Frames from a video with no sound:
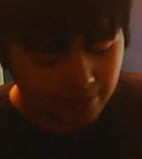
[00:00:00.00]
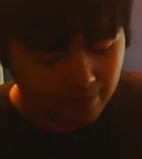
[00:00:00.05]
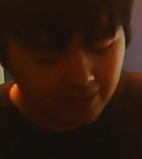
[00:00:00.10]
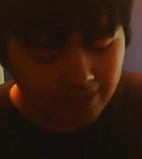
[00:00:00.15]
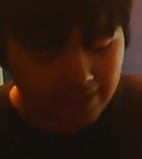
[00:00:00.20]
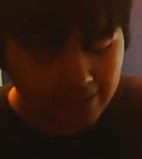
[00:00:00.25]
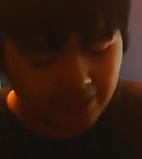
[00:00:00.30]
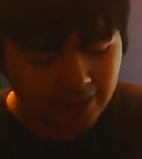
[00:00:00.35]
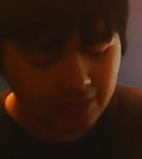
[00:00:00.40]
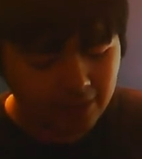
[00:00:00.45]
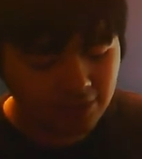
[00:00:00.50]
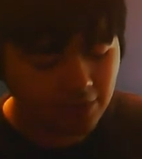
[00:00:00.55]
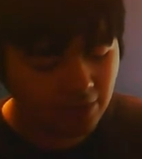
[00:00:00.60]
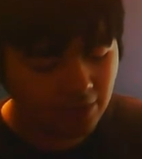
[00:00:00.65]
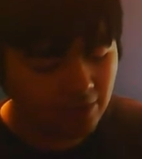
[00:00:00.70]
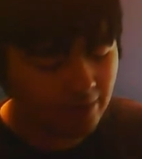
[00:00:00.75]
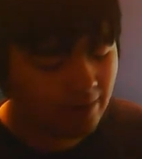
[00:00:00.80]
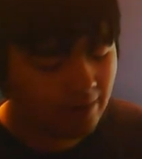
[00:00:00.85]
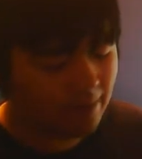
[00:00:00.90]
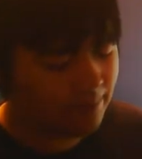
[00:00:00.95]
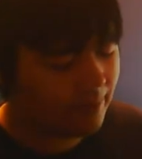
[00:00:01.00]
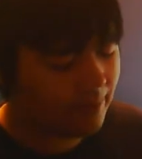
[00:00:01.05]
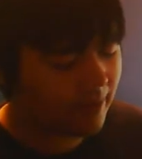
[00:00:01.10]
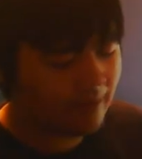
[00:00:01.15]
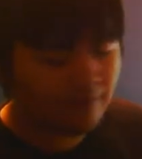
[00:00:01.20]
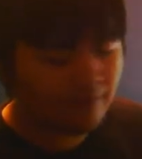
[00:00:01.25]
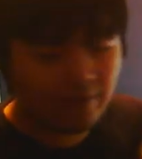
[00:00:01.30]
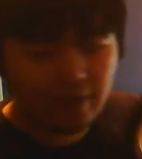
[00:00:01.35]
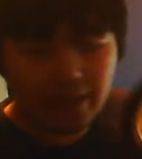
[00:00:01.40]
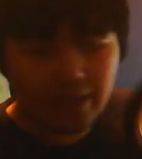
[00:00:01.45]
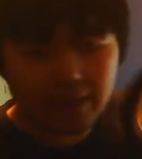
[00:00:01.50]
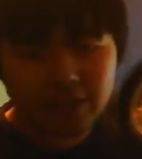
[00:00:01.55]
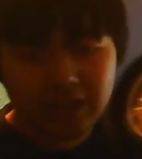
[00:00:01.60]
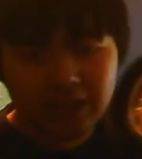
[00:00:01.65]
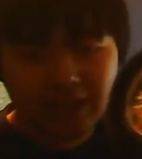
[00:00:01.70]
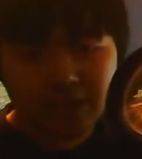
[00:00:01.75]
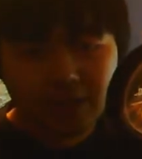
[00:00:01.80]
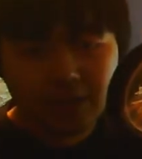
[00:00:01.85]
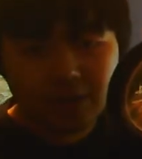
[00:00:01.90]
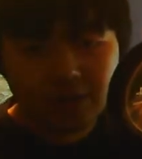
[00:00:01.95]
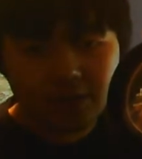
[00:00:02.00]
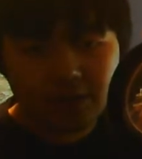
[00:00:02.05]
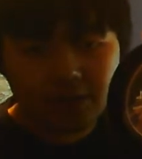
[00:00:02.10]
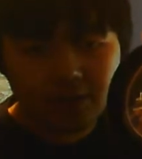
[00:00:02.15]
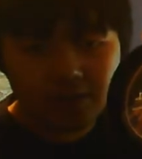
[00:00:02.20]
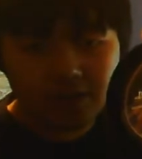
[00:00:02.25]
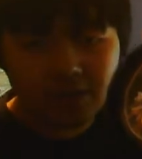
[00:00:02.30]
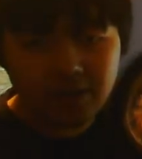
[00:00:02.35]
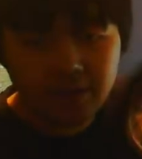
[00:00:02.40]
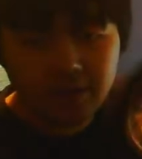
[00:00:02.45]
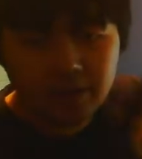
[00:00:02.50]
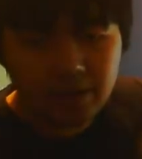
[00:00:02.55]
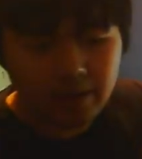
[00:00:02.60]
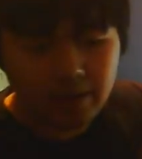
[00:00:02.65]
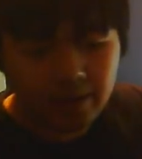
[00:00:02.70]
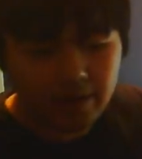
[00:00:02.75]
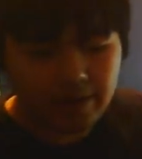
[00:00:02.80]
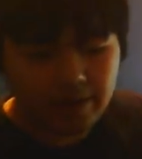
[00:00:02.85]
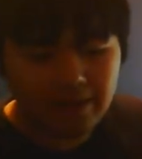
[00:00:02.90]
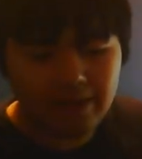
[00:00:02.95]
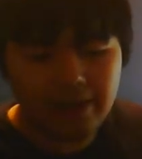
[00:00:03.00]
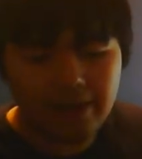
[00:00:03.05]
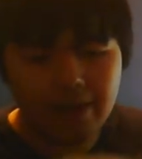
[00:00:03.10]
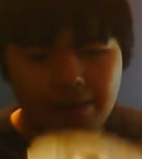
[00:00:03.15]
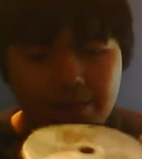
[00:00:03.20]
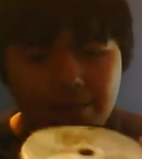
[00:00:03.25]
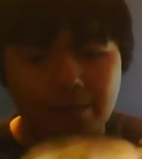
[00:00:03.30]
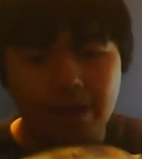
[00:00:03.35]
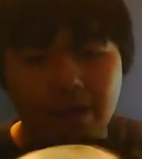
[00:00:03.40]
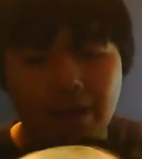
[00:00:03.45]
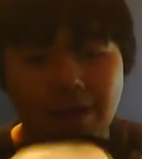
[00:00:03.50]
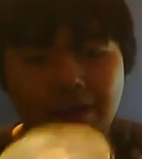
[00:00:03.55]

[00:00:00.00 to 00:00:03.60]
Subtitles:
this I just showed in a pickup video, J Cocoon, and